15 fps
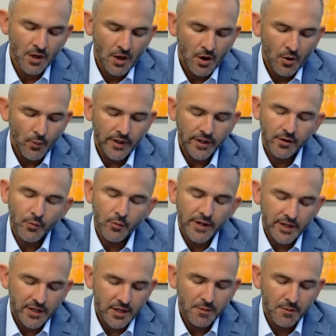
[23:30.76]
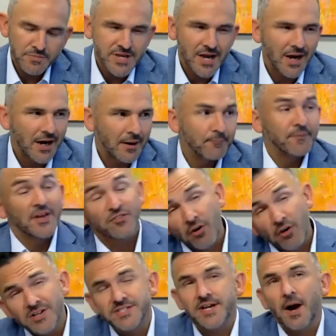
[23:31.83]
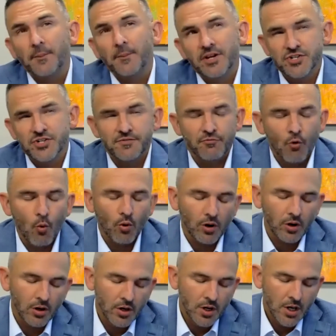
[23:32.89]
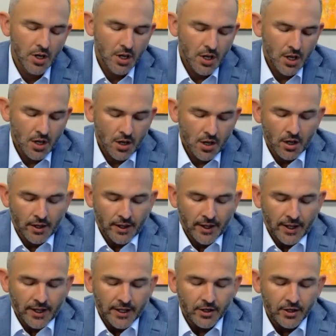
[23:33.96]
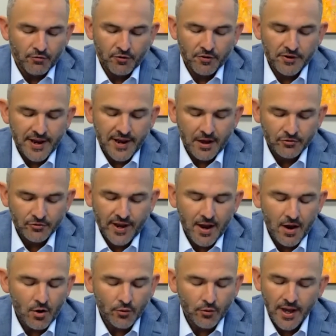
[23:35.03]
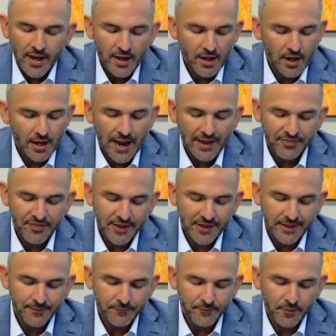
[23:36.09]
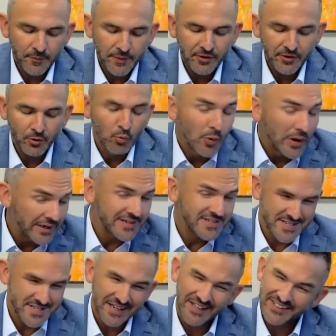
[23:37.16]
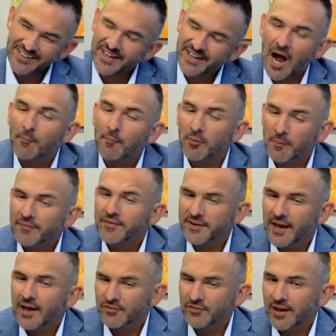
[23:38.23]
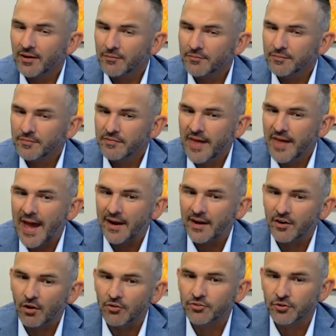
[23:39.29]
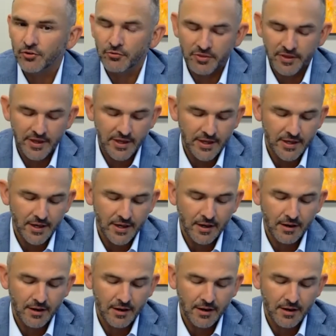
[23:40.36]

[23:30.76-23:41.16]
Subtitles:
When it comes, as far as competition for the downtown, I mean, they're really seeking to complement the downtown, that and also the